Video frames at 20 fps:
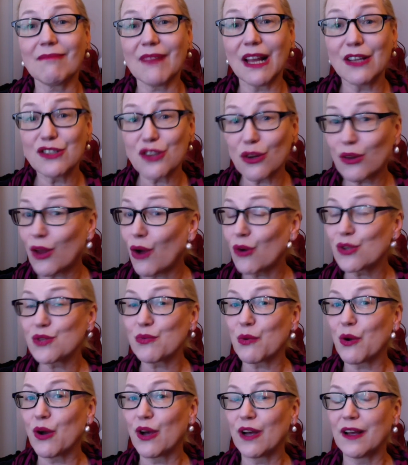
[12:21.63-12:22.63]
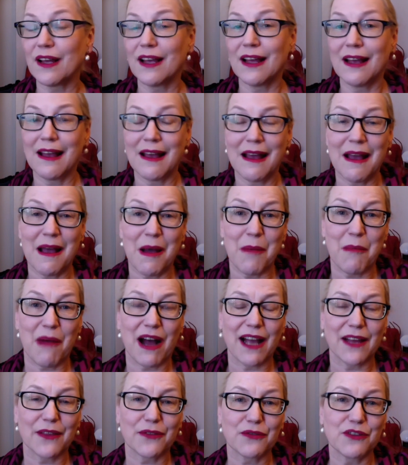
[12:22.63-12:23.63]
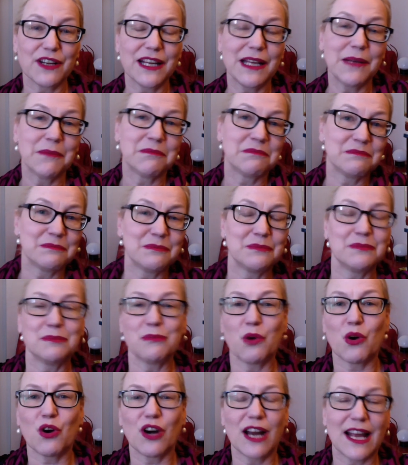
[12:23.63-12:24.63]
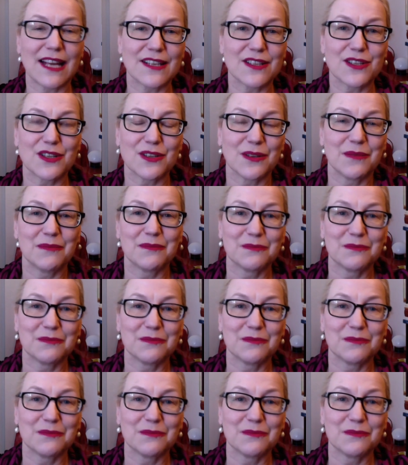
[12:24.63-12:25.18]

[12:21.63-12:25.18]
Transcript: So those were my three, more or less,